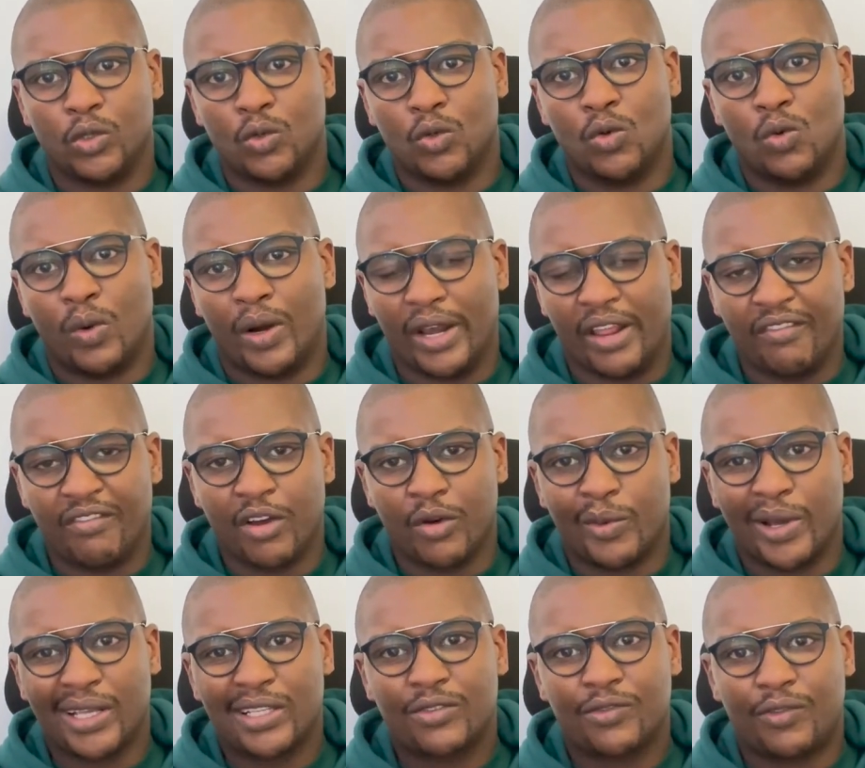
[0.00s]
Whatever
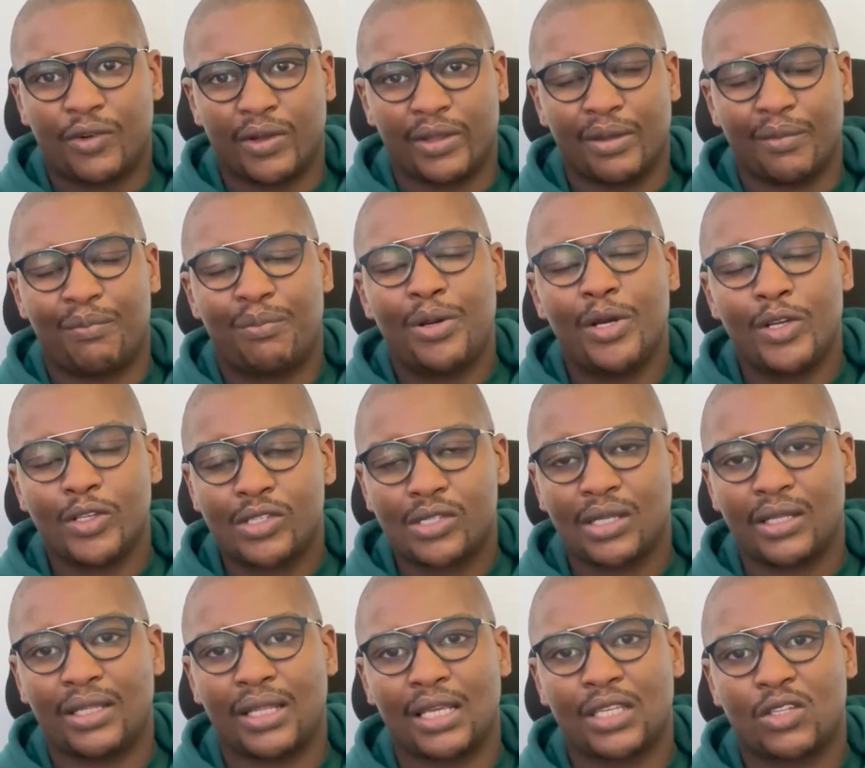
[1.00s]
works for the
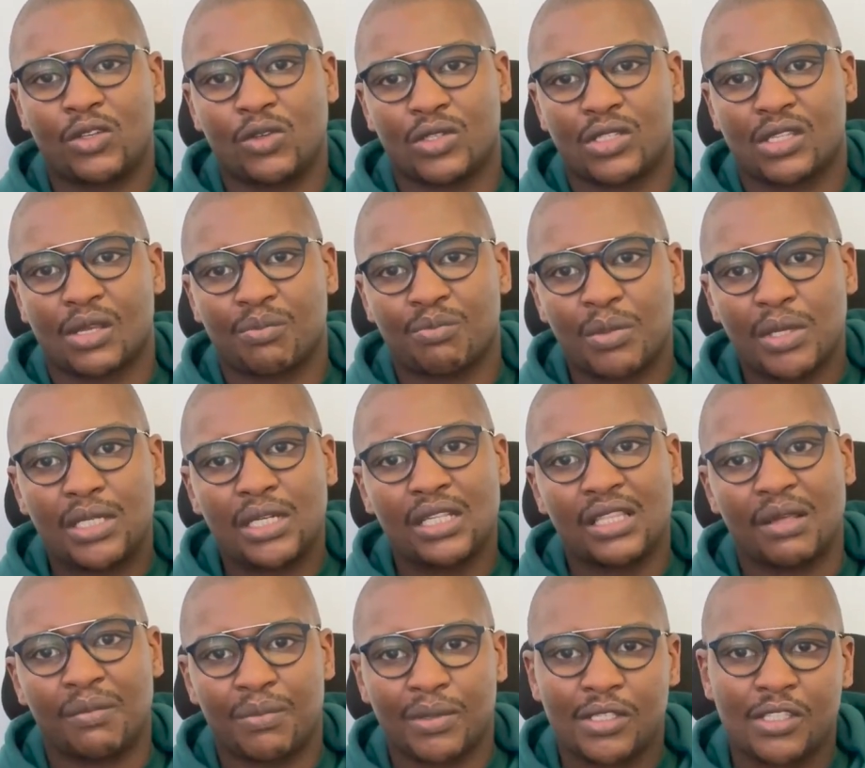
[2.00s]
person that you're submitting the
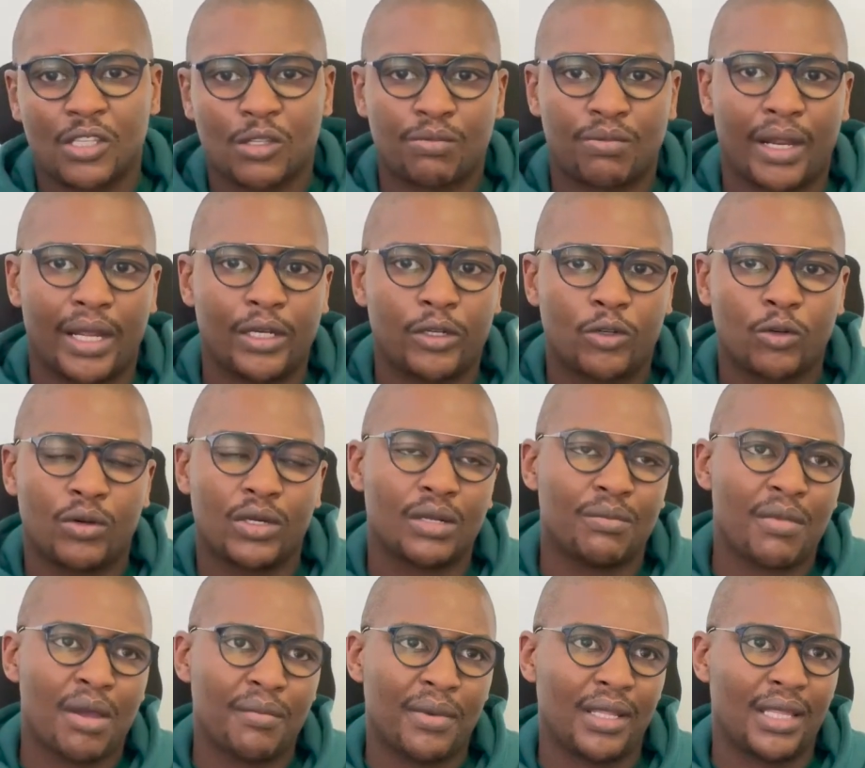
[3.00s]
business plan to.
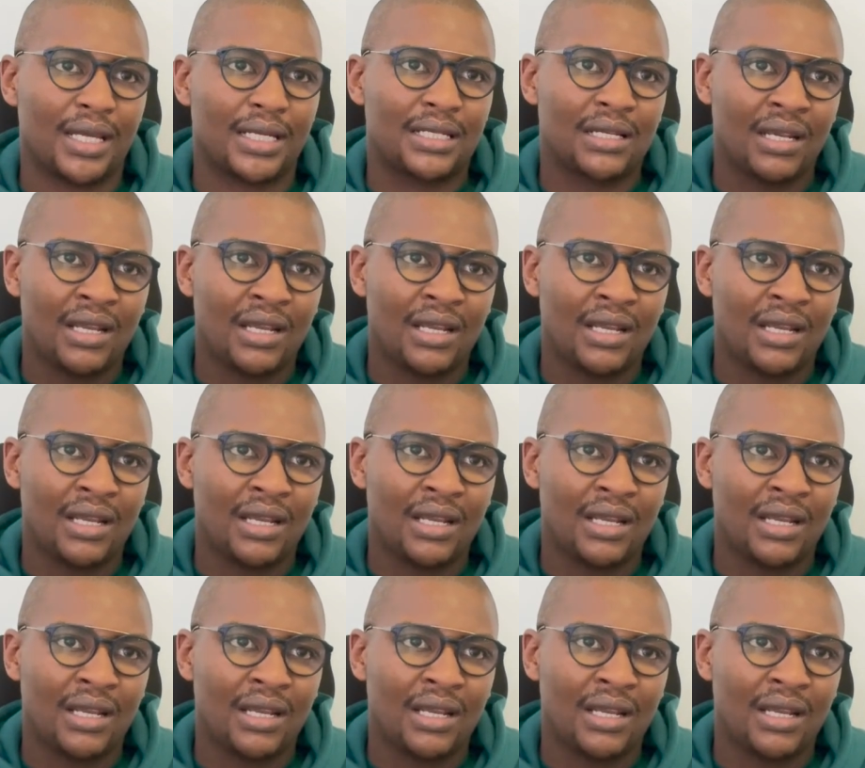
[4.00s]
Remember that